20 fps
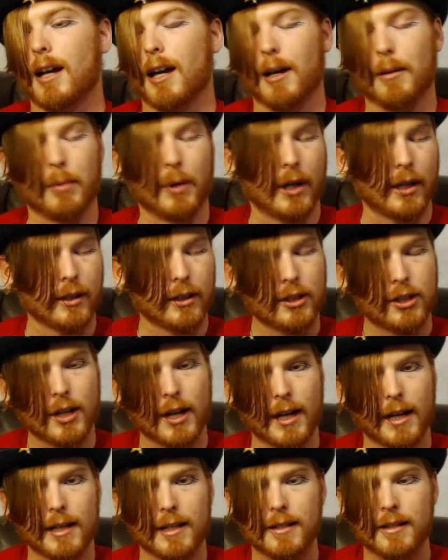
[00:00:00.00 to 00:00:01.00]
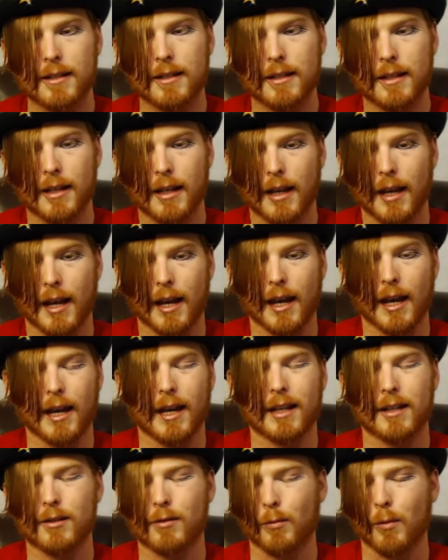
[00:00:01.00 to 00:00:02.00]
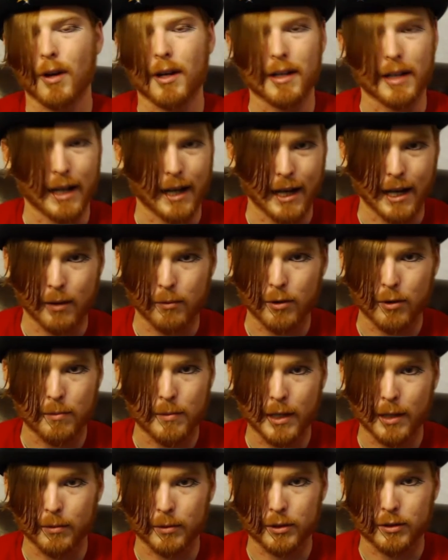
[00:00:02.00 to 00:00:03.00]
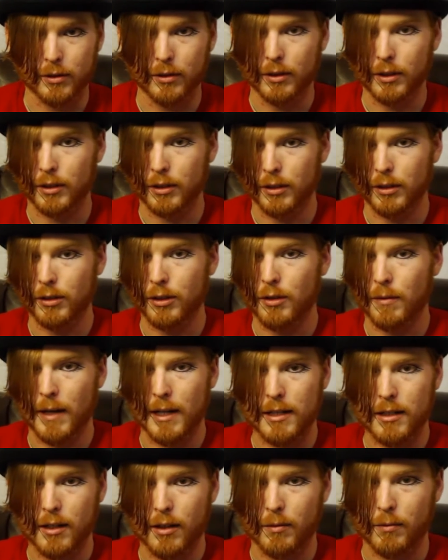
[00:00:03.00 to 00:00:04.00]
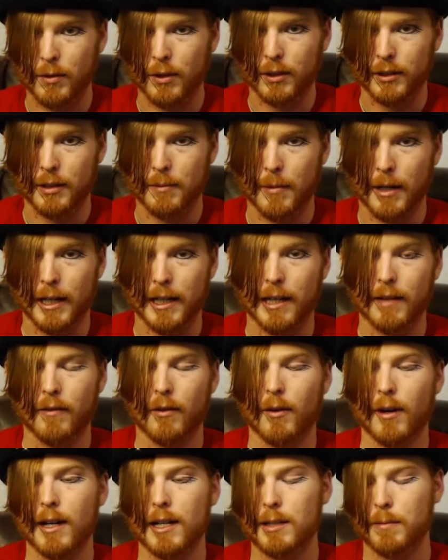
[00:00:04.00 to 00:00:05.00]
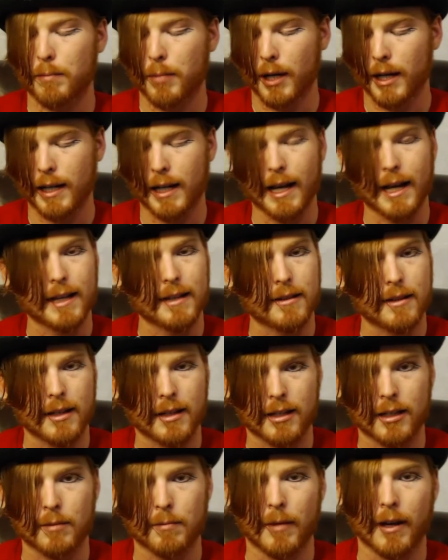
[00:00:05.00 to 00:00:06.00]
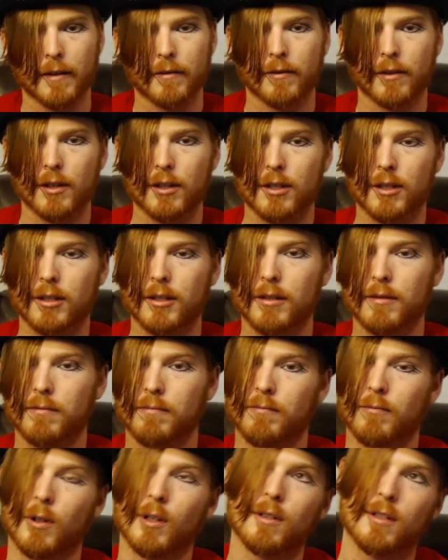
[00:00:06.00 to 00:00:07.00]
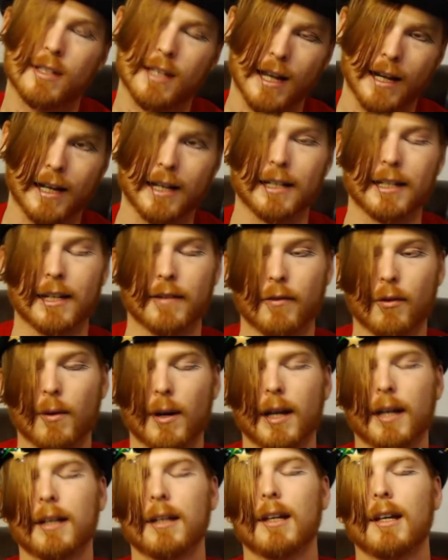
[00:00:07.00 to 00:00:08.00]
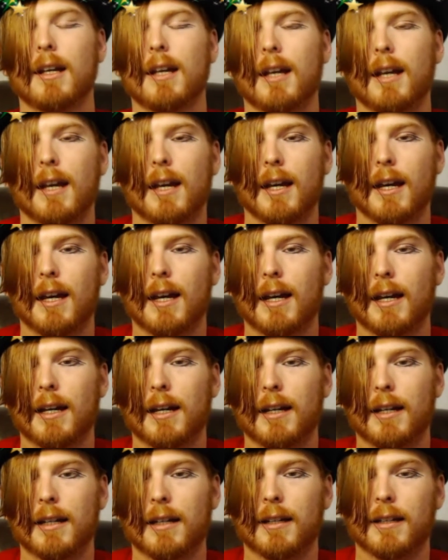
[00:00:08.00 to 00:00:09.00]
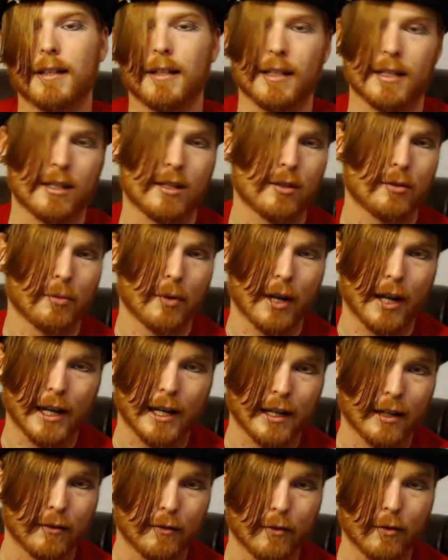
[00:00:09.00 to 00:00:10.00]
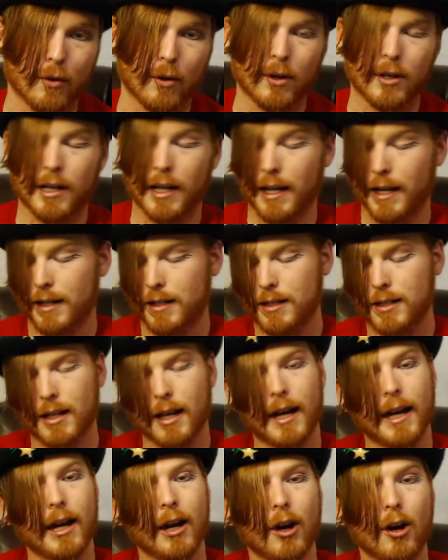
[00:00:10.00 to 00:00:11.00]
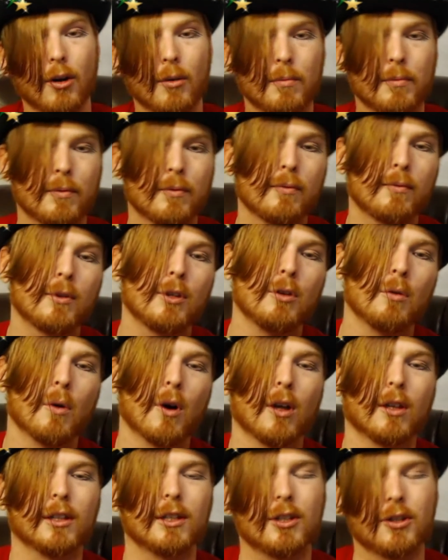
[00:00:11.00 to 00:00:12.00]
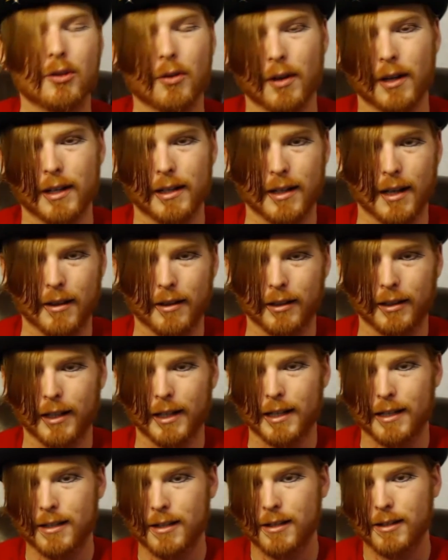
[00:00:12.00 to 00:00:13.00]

I apologize, and one day I will be able to include the rest of the world in my giveaways, but as this is my second giveaway, this is what I can afford, and I hope you all enjoy it nonetheless.